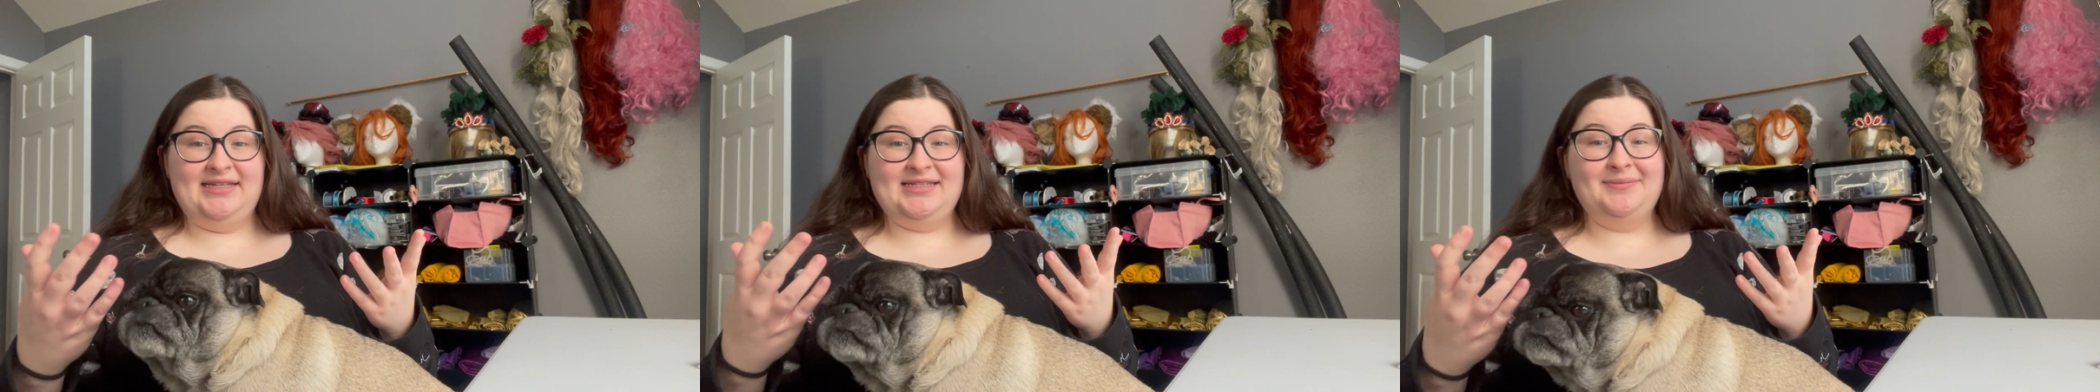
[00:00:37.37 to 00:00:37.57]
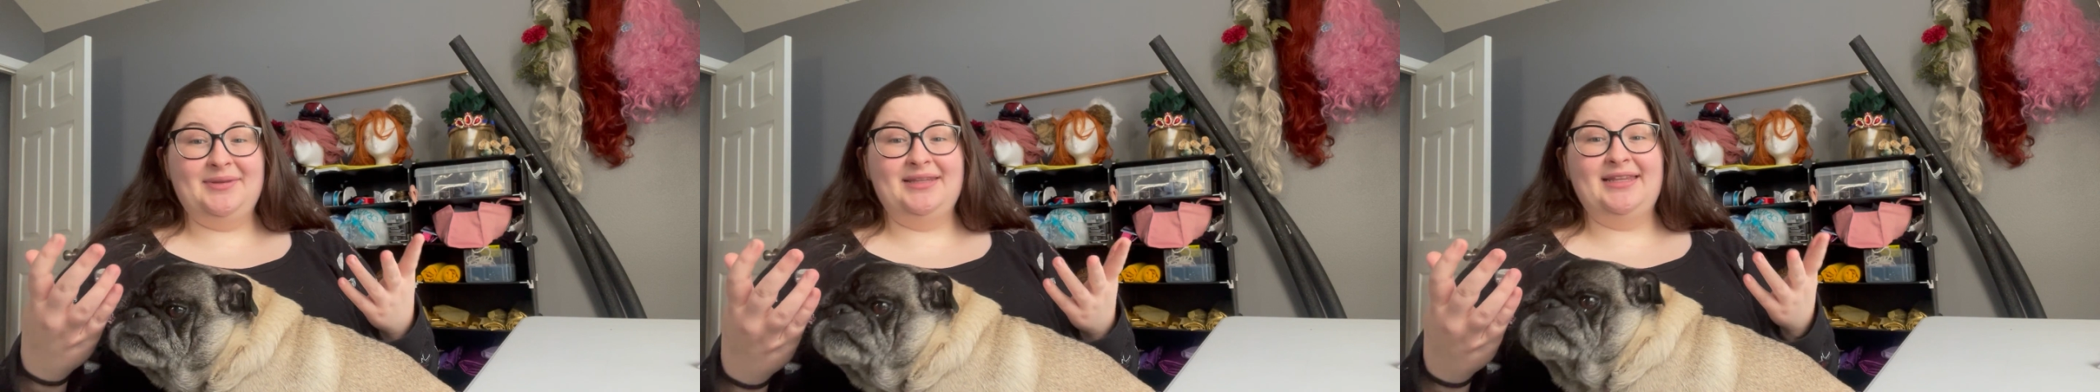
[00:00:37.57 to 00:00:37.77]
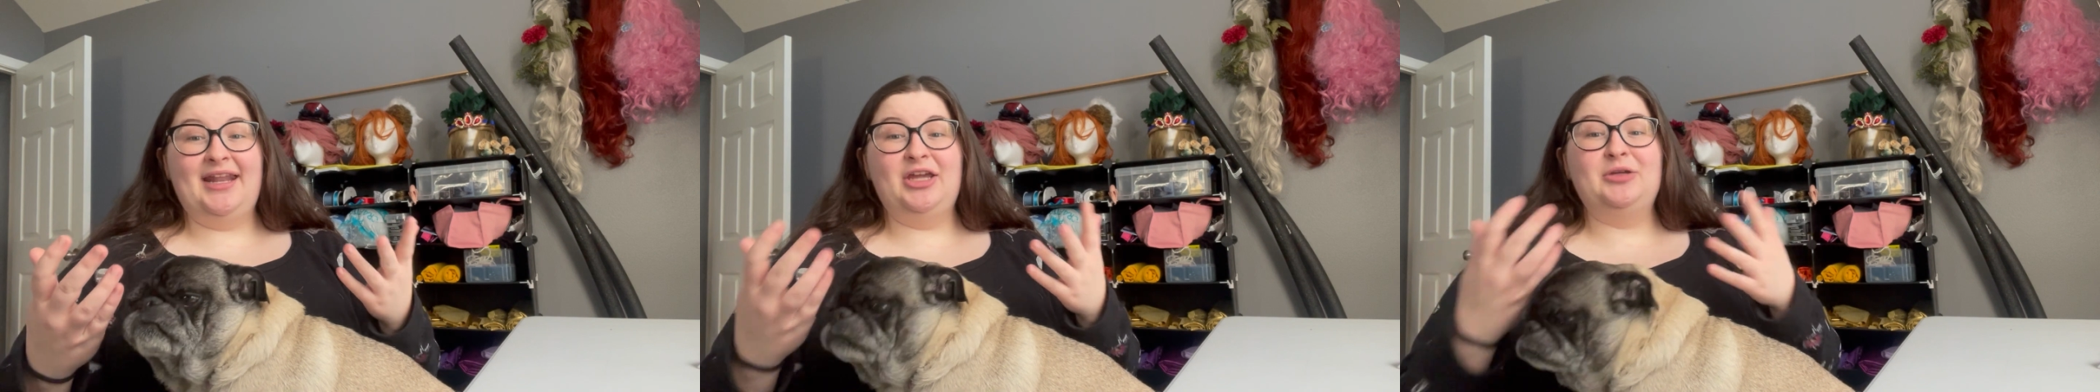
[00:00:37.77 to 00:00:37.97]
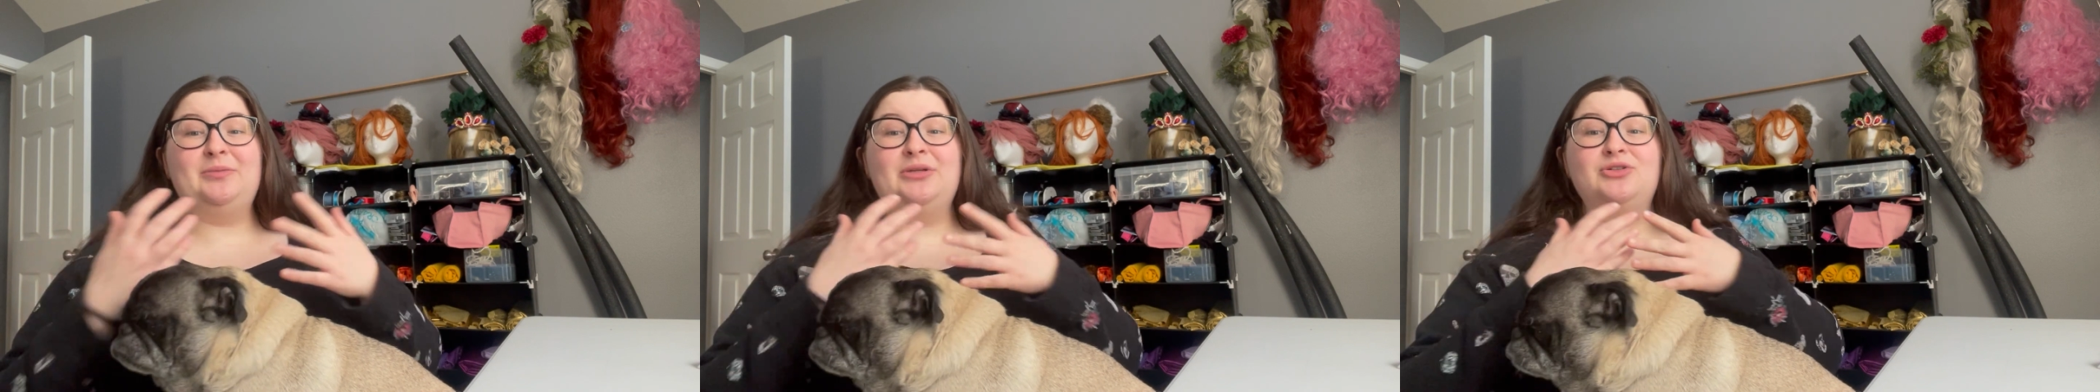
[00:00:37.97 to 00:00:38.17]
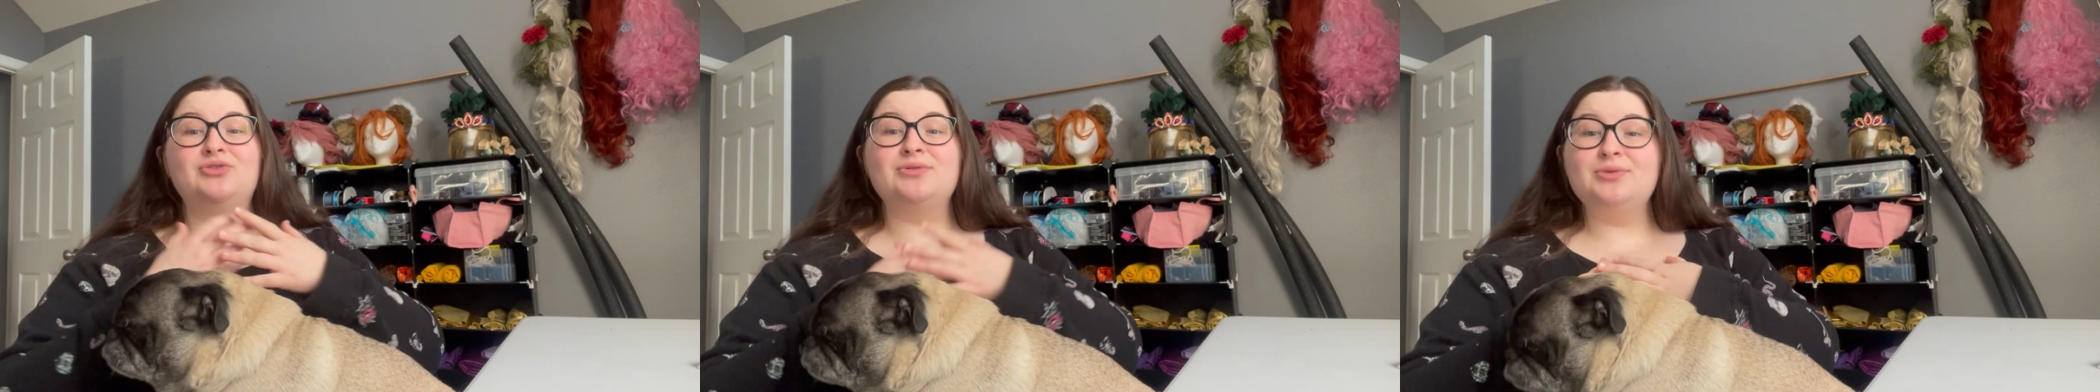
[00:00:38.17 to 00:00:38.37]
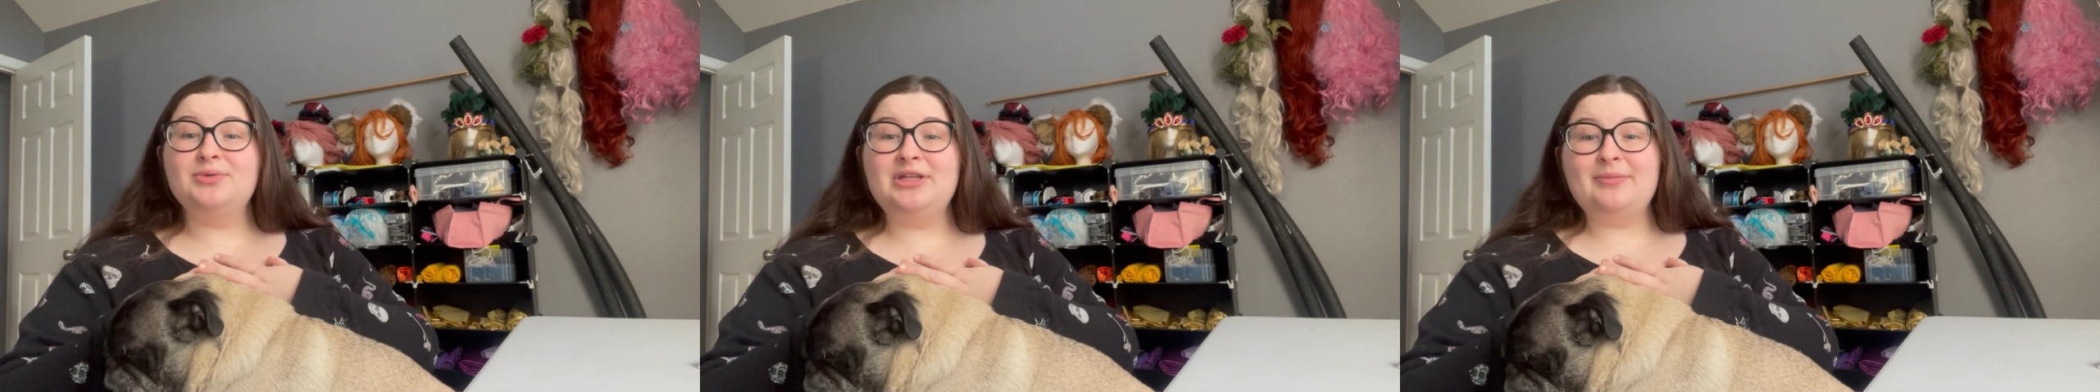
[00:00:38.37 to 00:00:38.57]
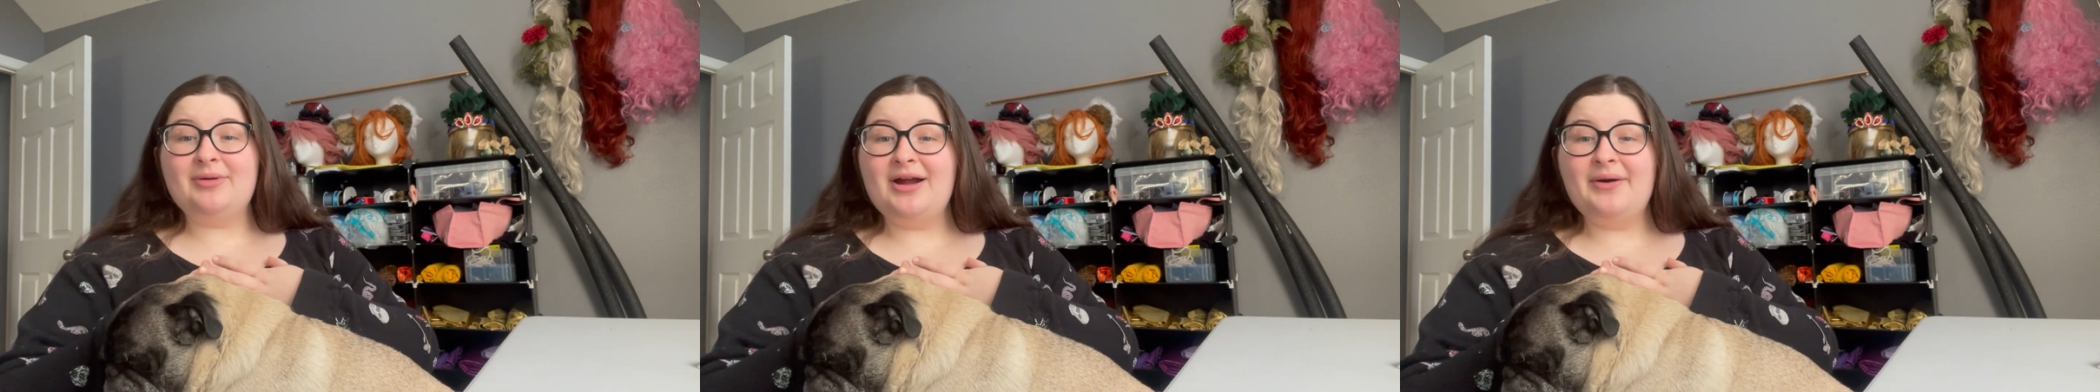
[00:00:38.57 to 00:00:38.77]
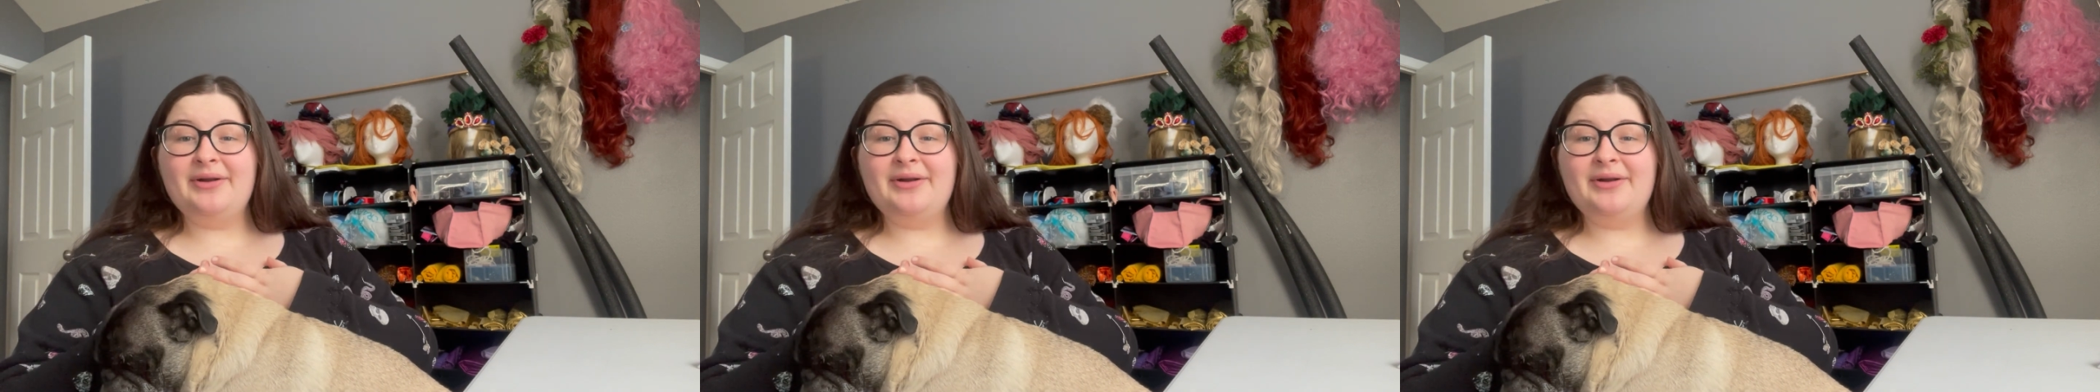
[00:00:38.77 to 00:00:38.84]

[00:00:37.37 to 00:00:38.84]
something that I could be truly proud